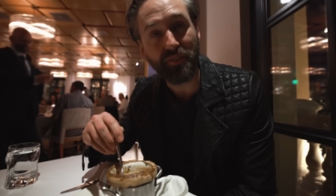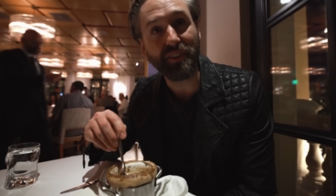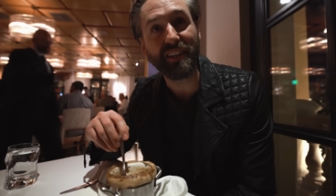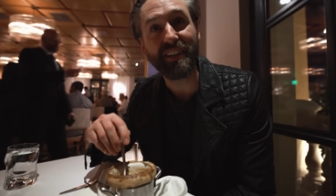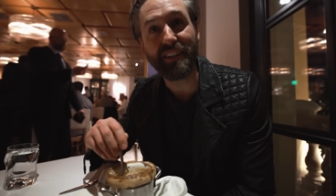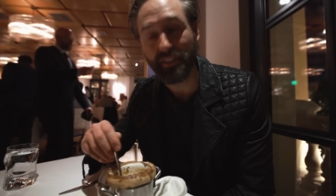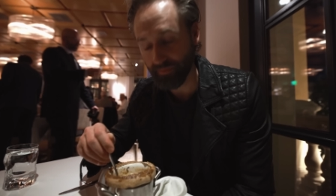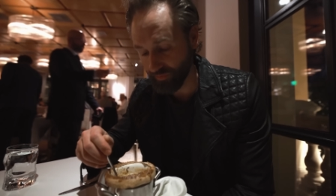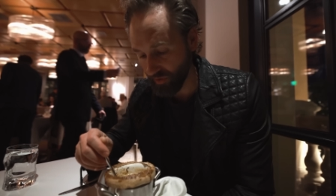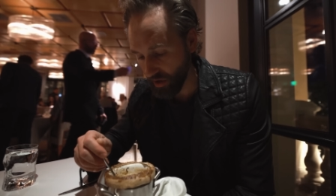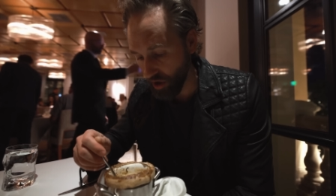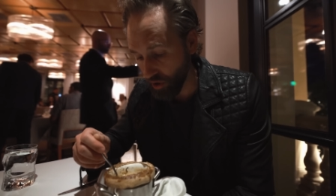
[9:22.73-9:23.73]
even kidding.
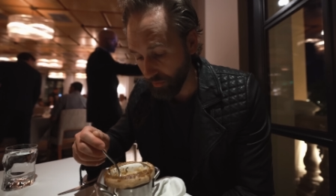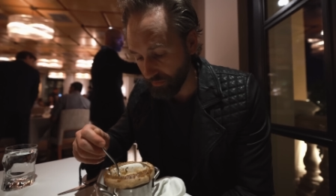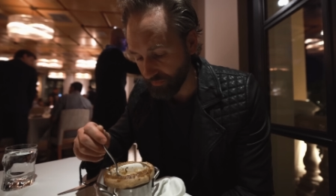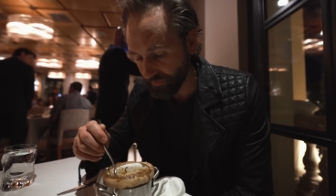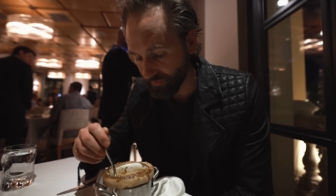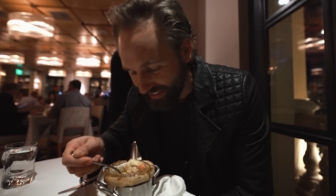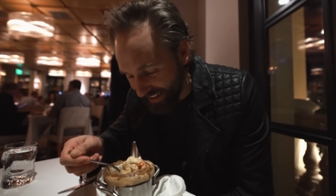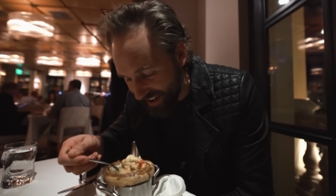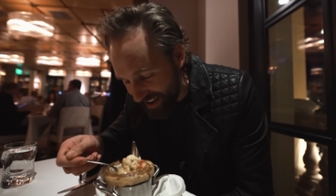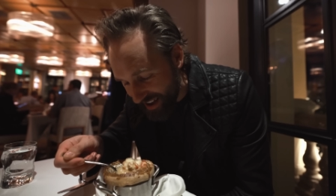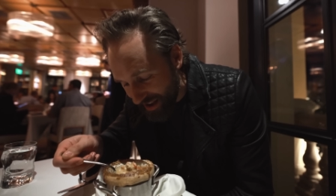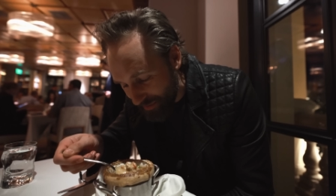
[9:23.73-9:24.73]
Oh,
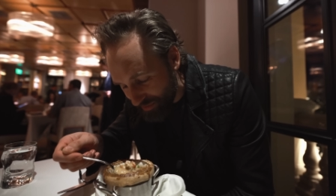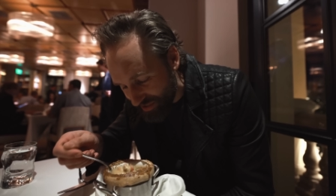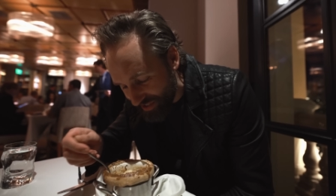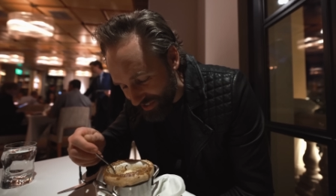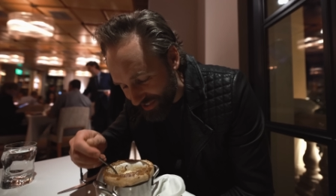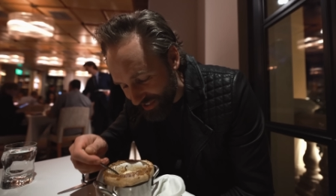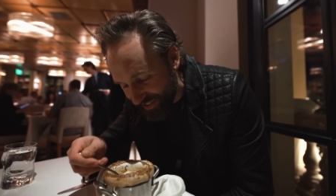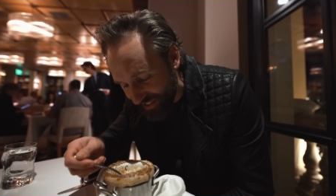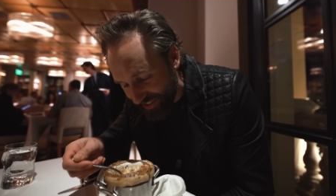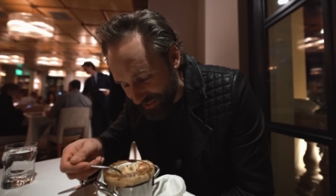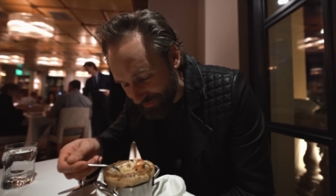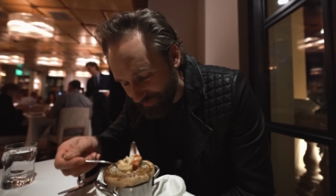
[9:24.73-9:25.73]

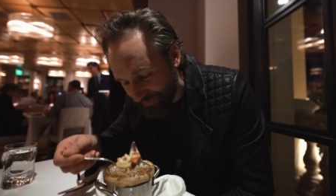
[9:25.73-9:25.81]
lobster.